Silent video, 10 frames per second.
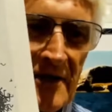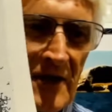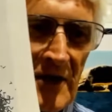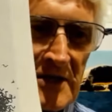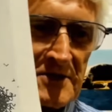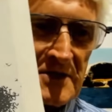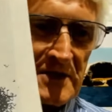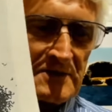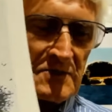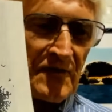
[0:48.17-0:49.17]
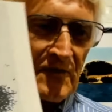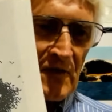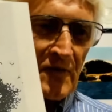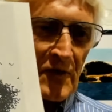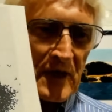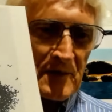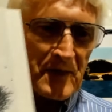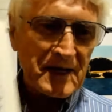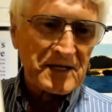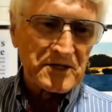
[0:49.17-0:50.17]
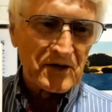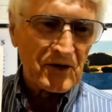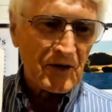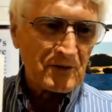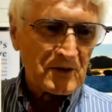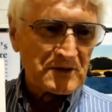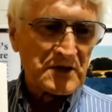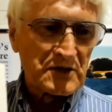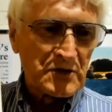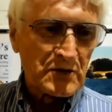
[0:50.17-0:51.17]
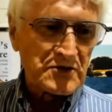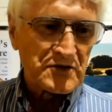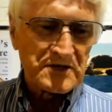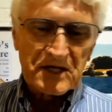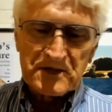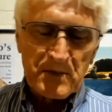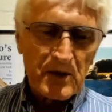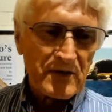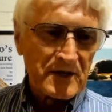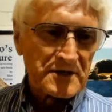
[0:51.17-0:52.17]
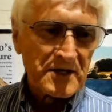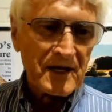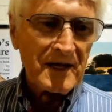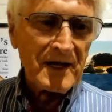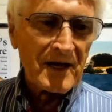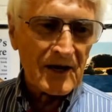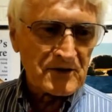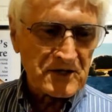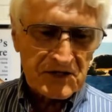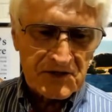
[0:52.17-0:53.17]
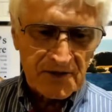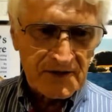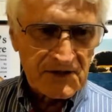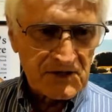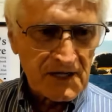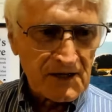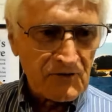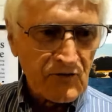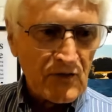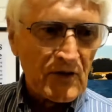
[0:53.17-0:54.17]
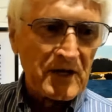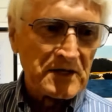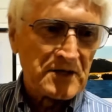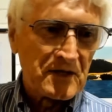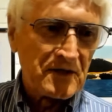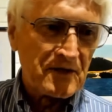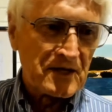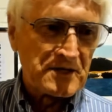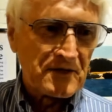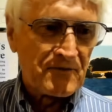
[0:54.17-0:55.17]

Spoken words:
and for 40 minutes and it was a torturous experience. And I was just doing these little drawings, and this is a